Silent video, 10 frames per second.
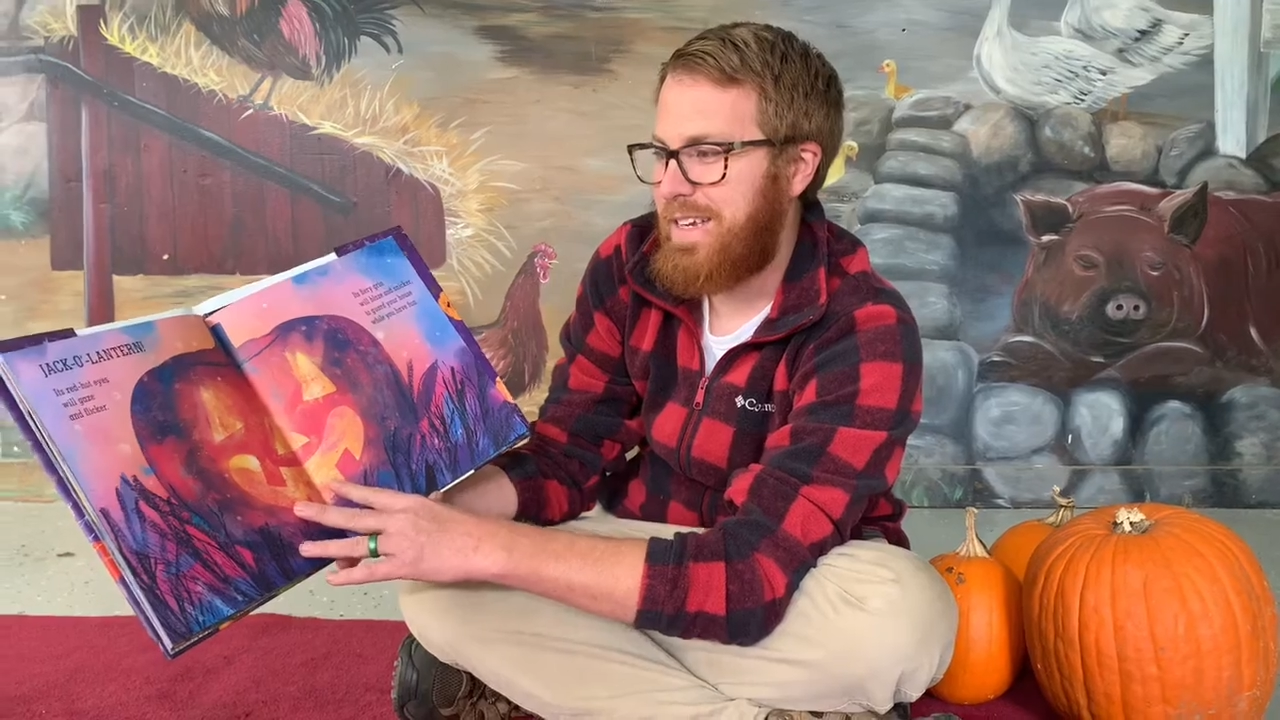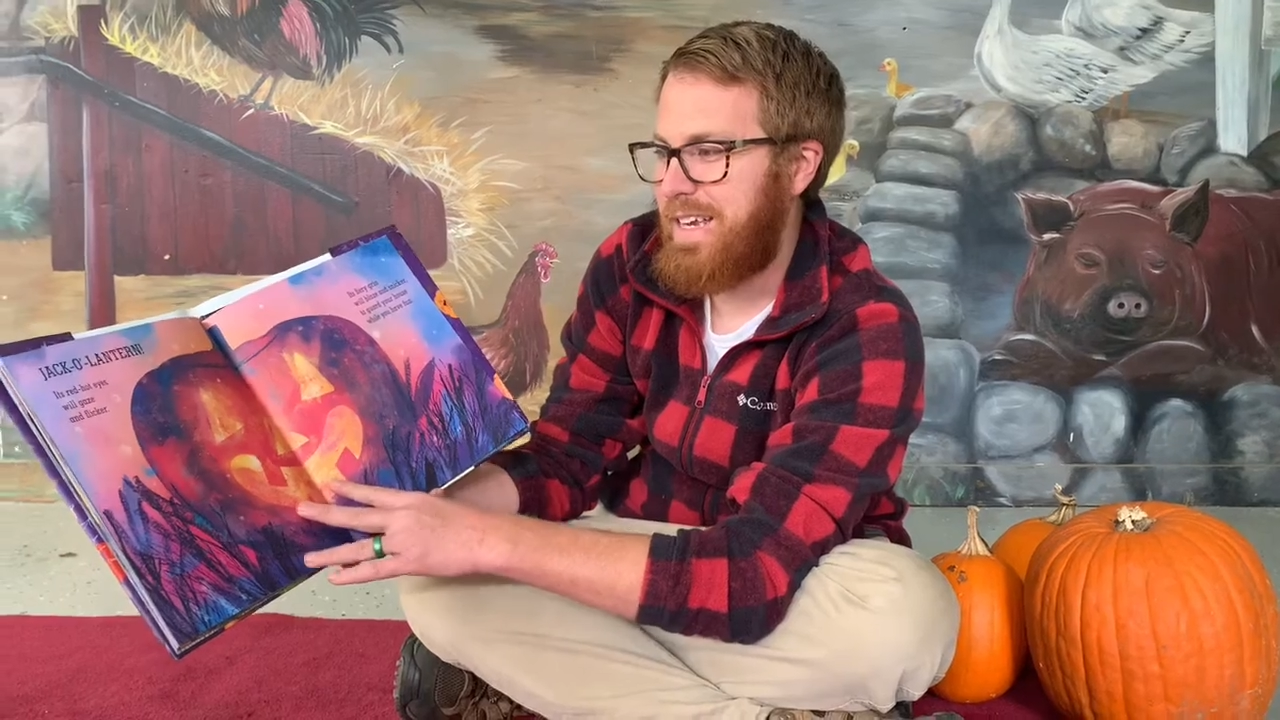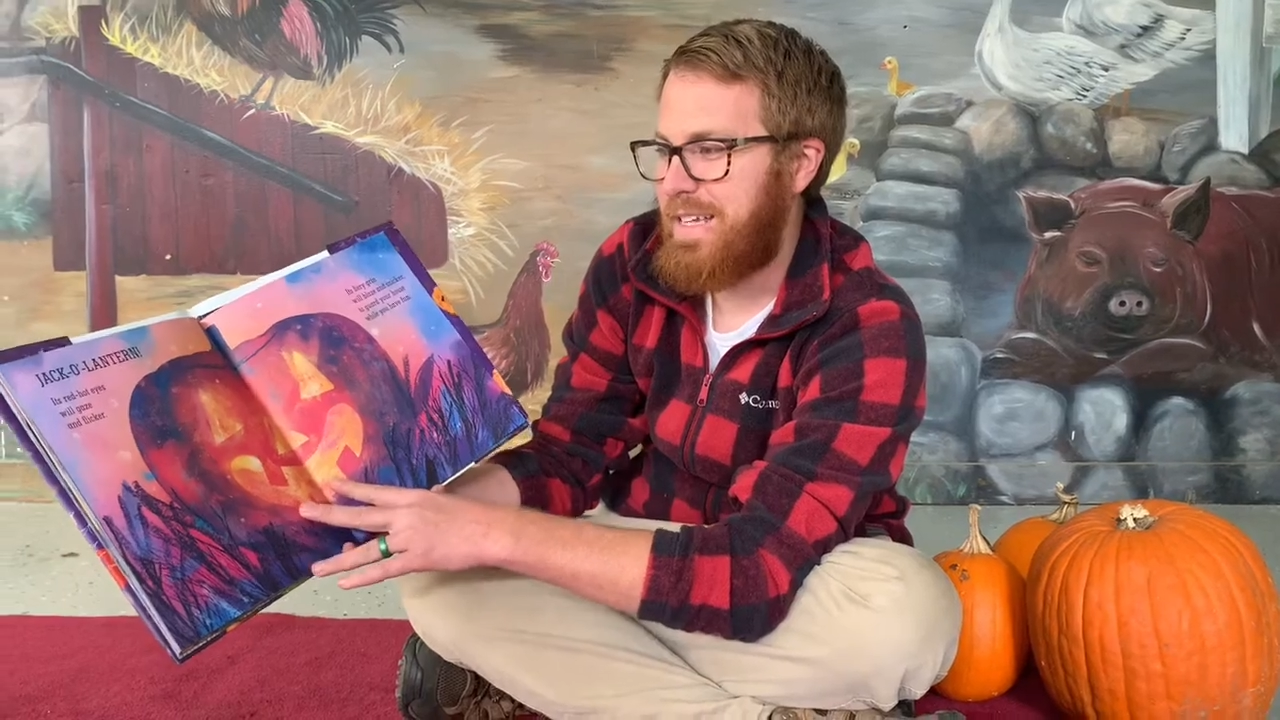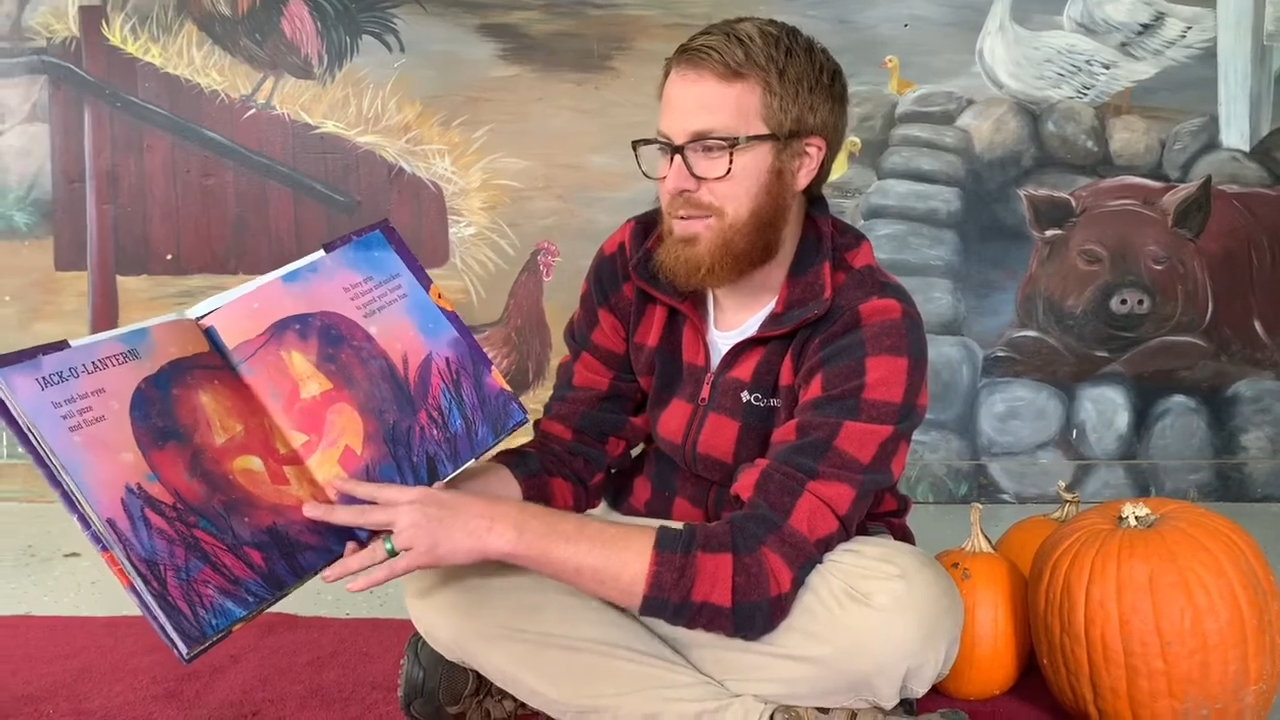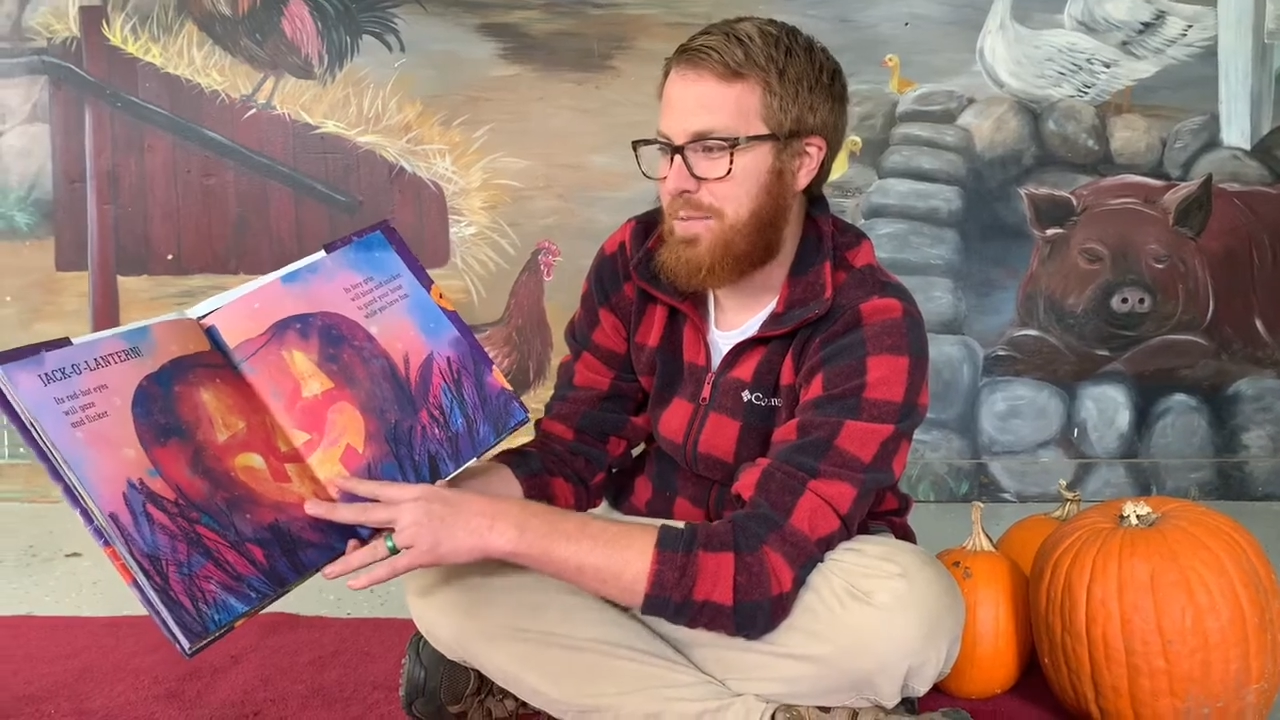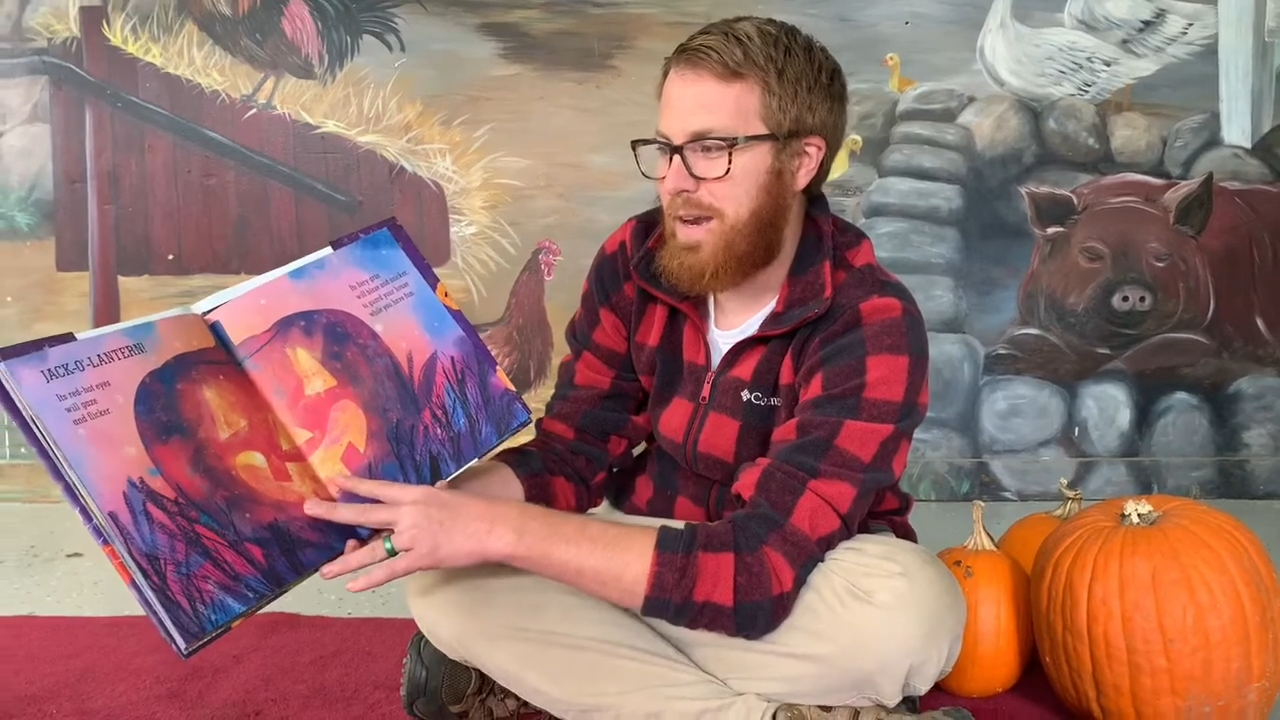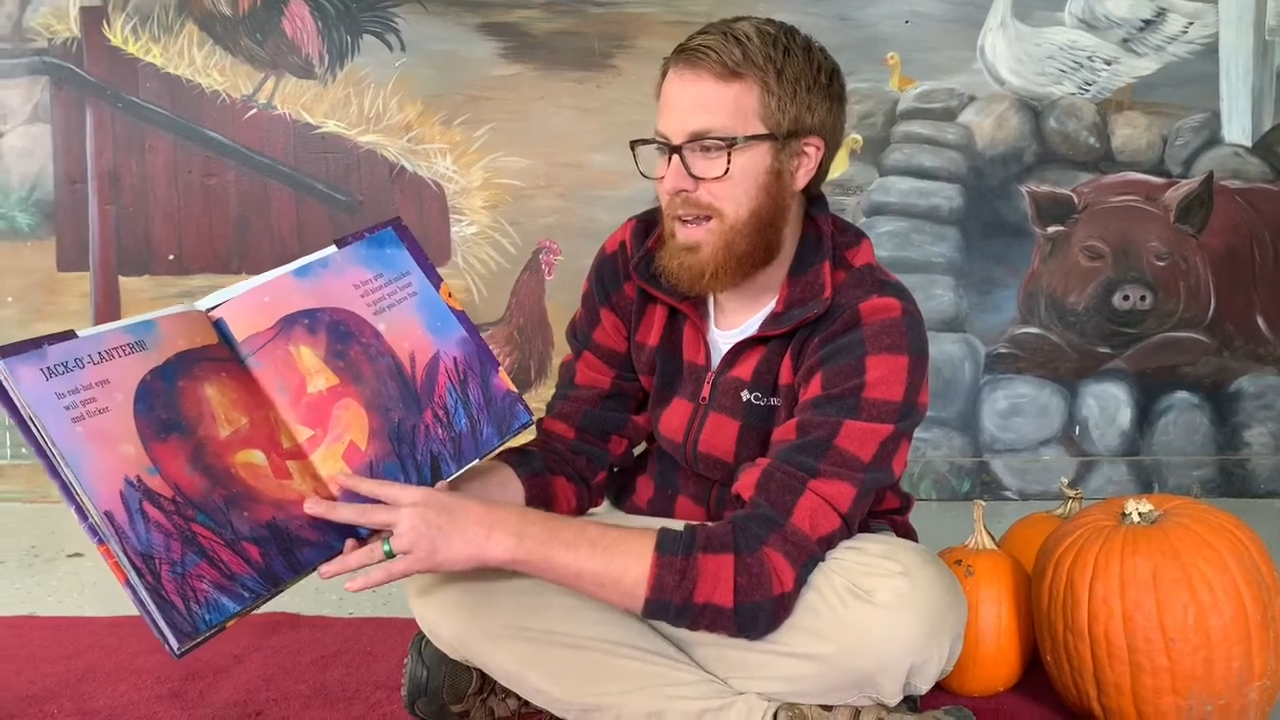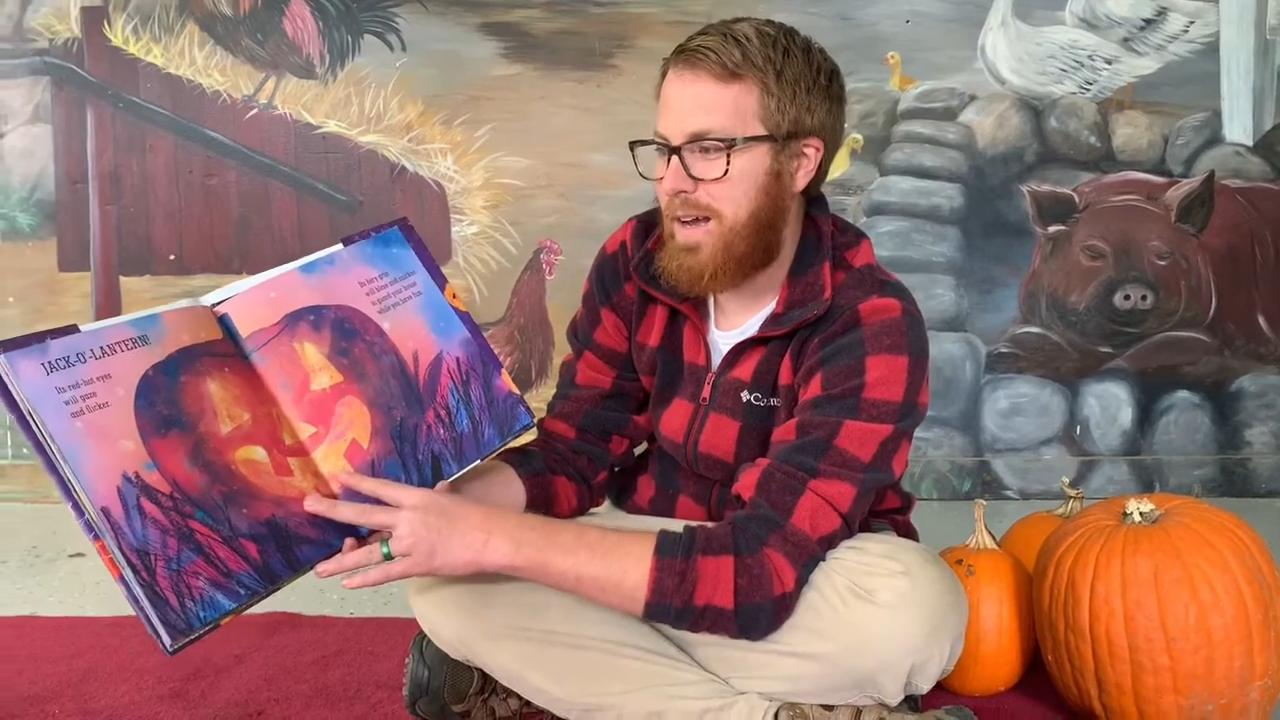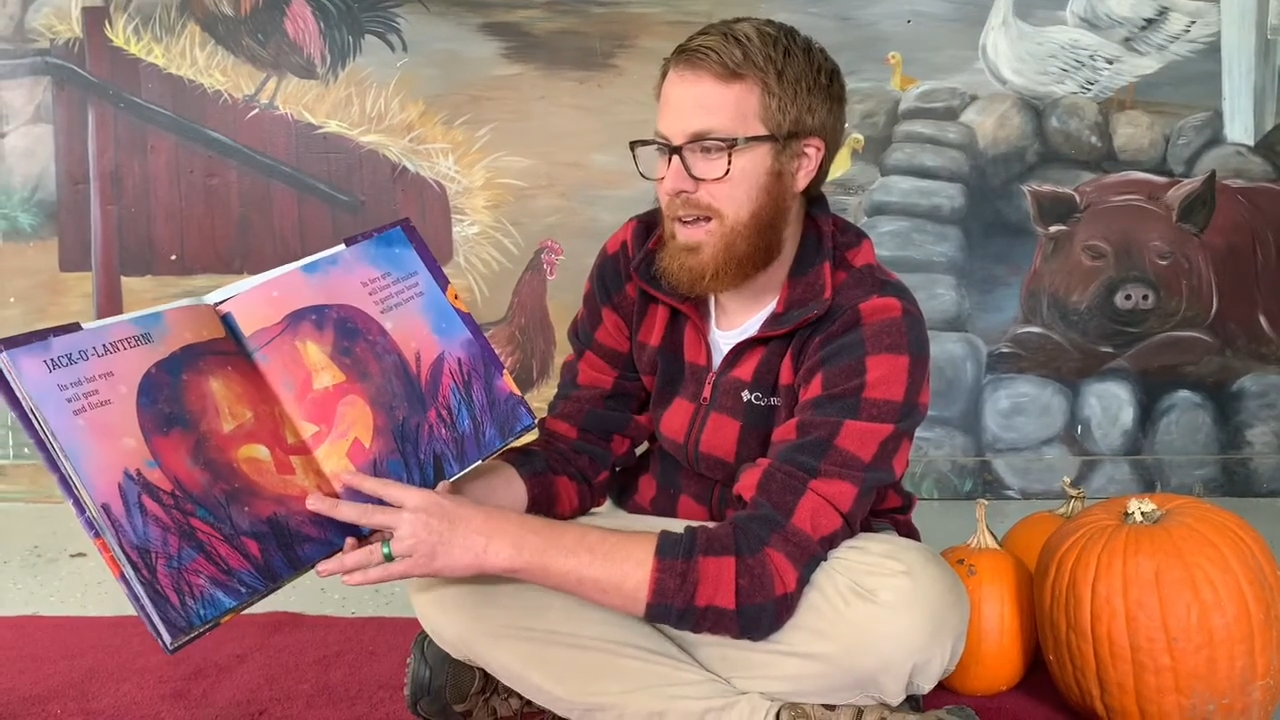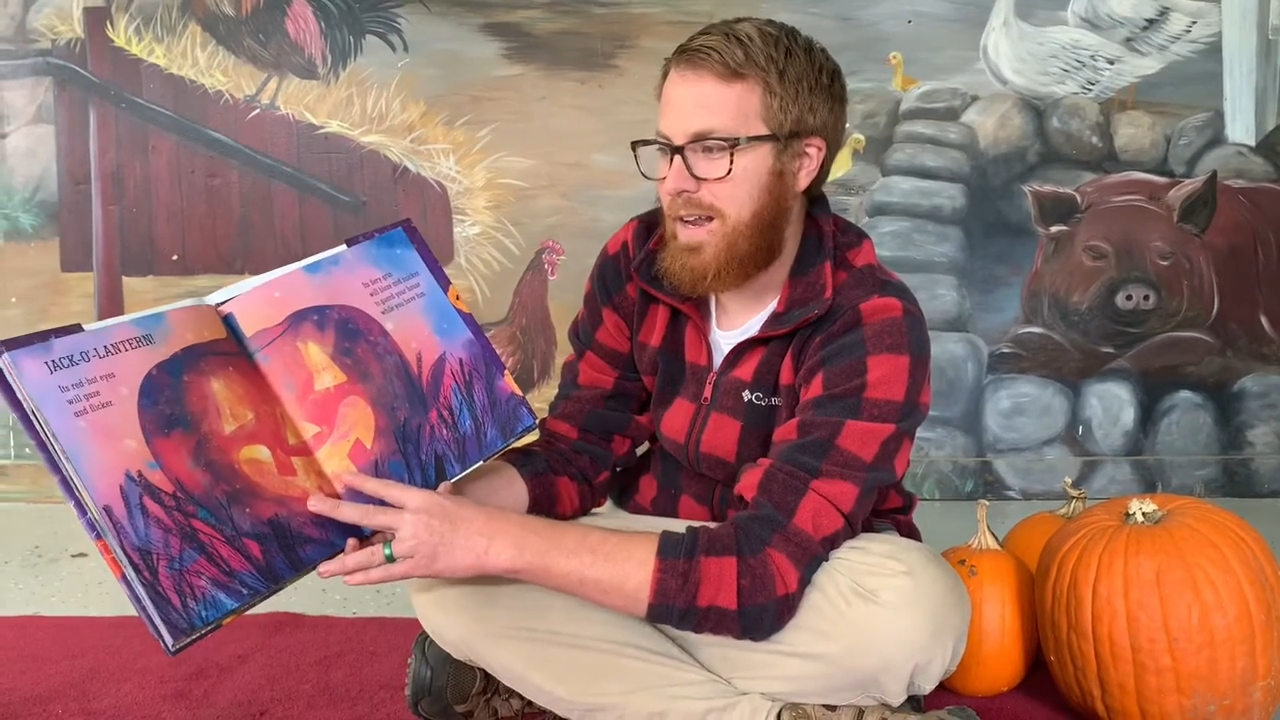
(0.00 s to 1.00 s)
Its red-hot